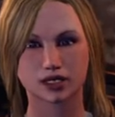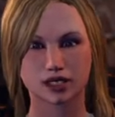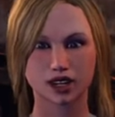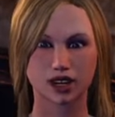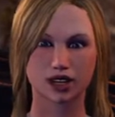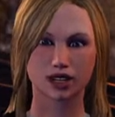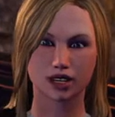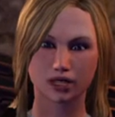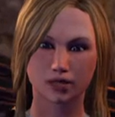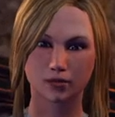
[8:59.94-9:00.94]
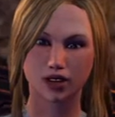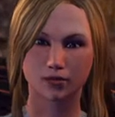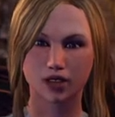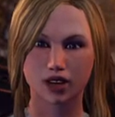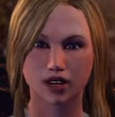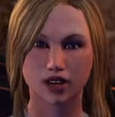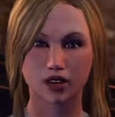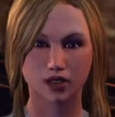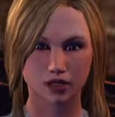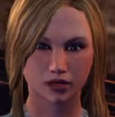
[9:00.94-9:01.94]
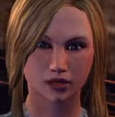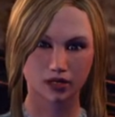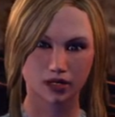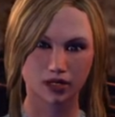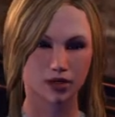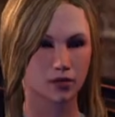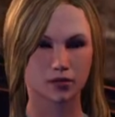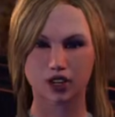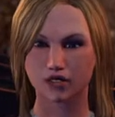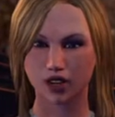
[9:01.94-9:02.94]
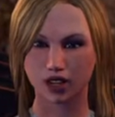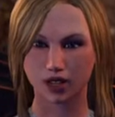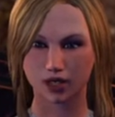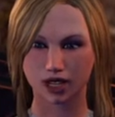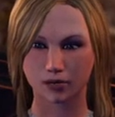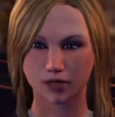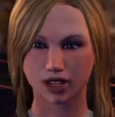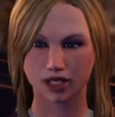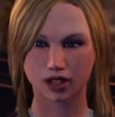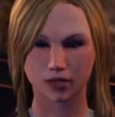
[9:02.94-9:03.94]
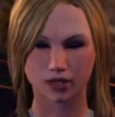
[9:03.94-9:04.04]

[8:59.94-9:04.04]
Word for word: he doesn't think he's coming back again? So much for Darien the plucky